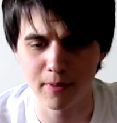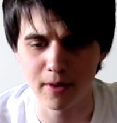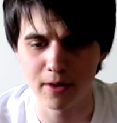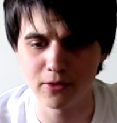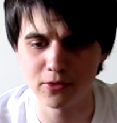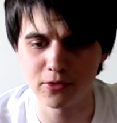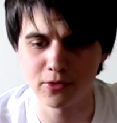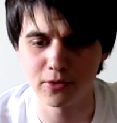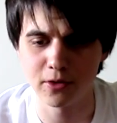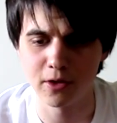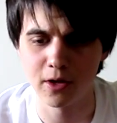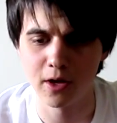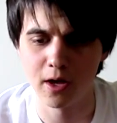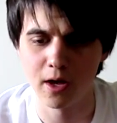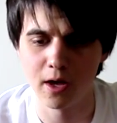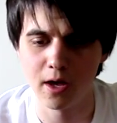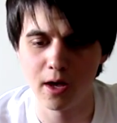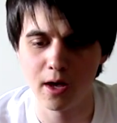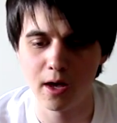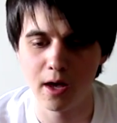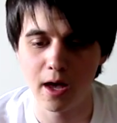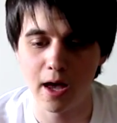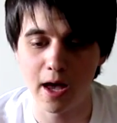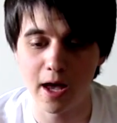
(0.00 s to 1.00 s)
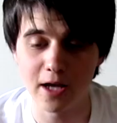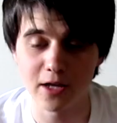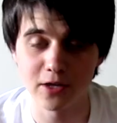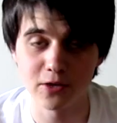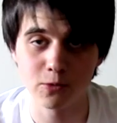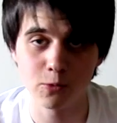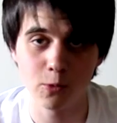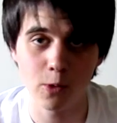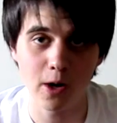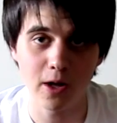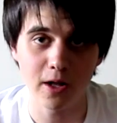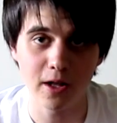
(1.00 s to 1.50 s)
Belgian,
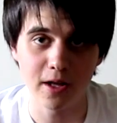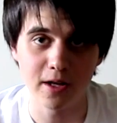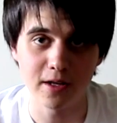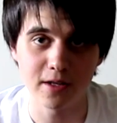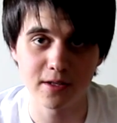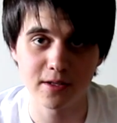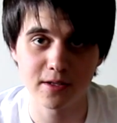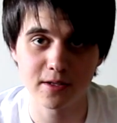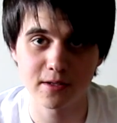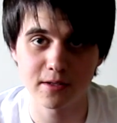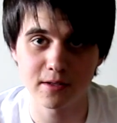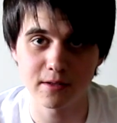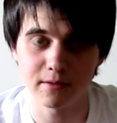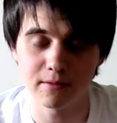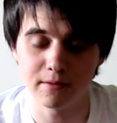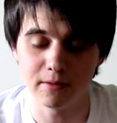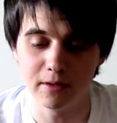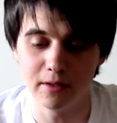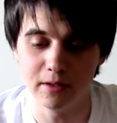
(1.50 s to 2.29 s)
as well as